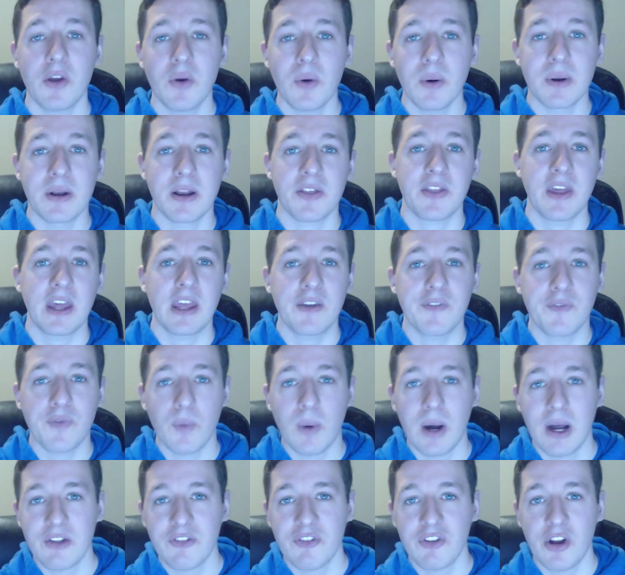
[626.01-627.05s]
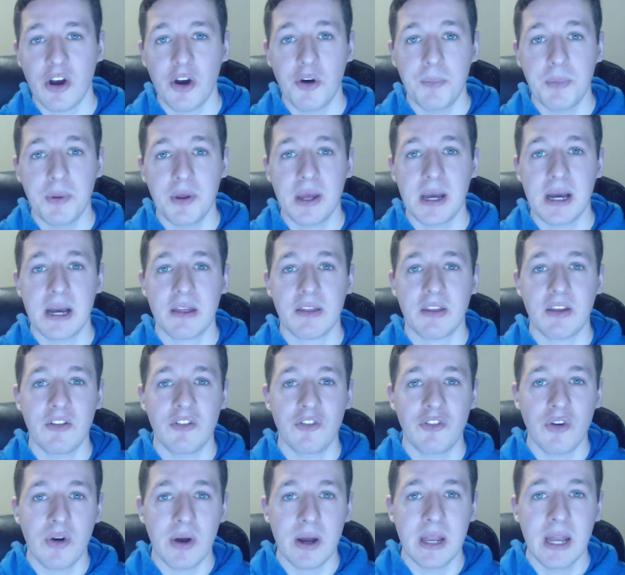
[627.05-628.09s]
I want to thank you for watching. Hope you guys
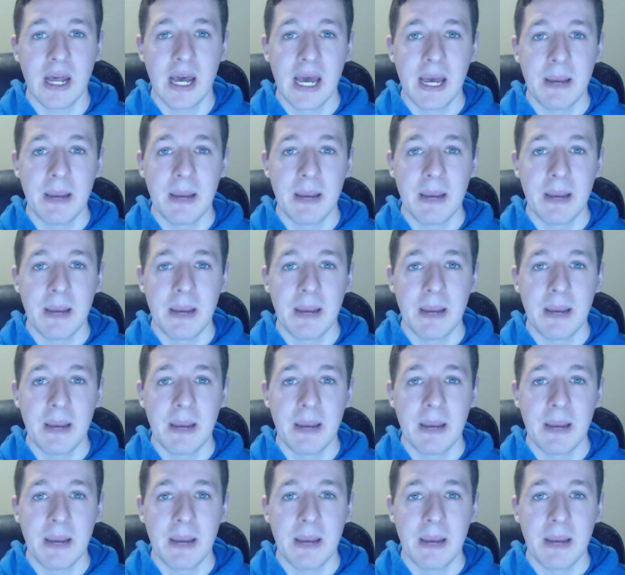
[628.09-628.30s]
enjoyed.